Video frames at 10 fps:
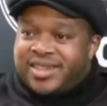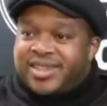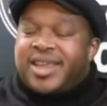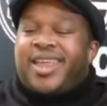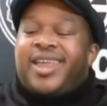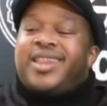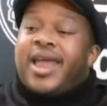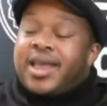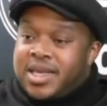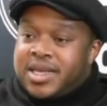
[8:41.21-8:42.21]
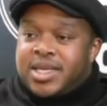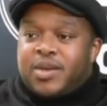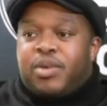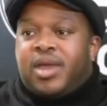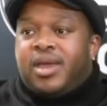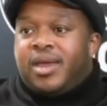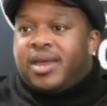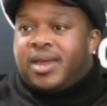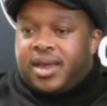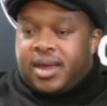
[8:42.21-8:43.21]
In the SACP,
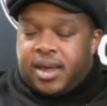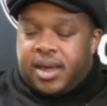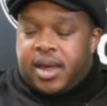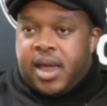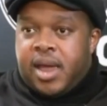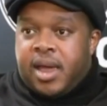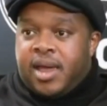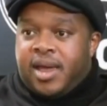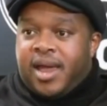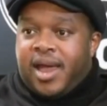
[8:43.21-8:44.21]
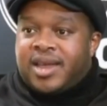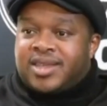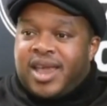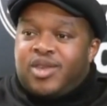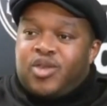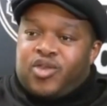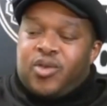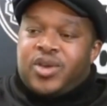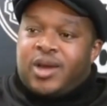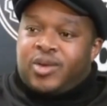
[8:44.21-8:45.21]
are saying you sold
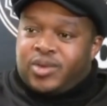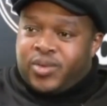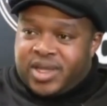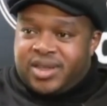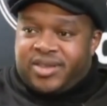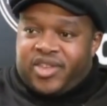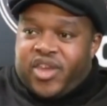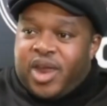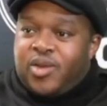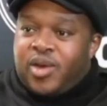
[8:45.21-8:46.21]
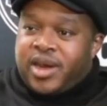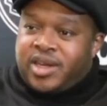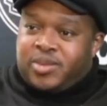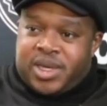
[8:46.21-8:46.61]
out with this GNU arrangement.